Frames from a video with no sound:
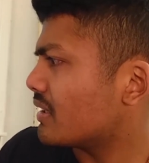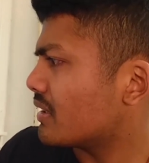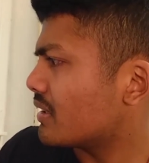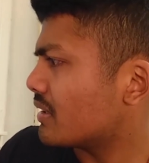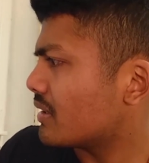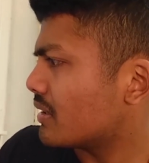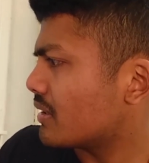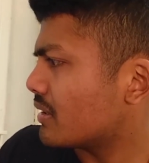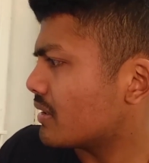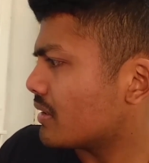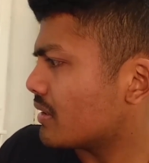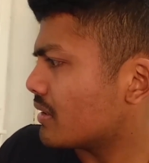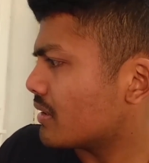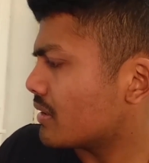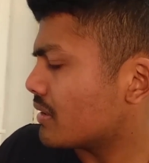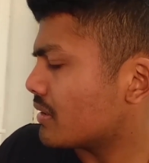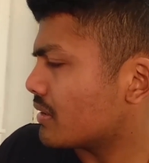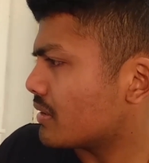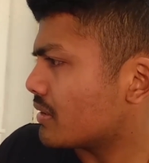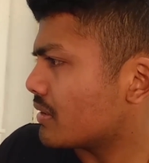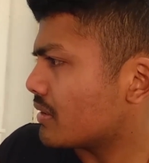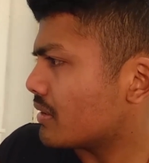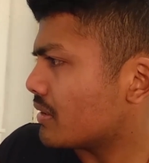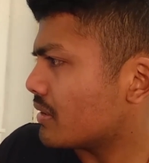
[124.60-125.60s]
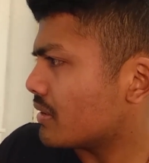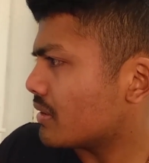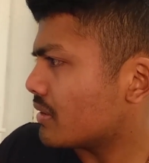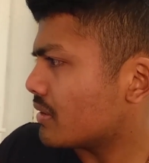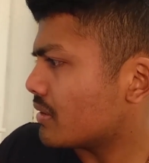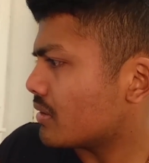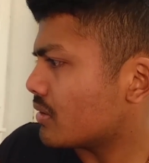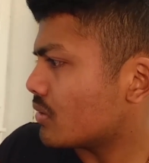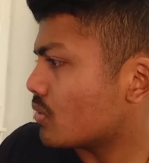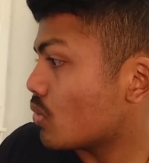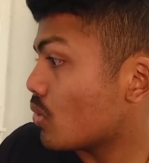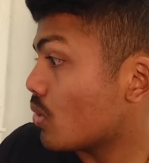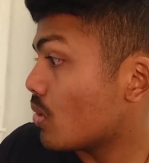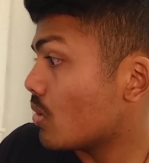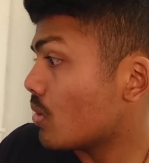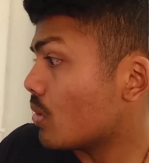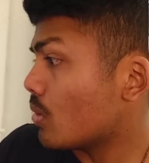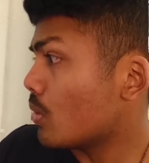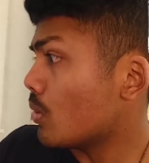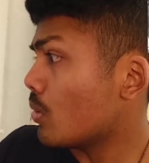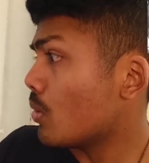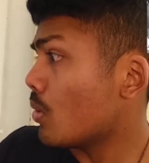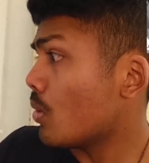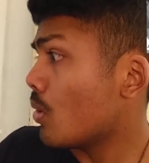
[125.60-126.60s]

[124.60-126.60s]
No one is speaking in this clip.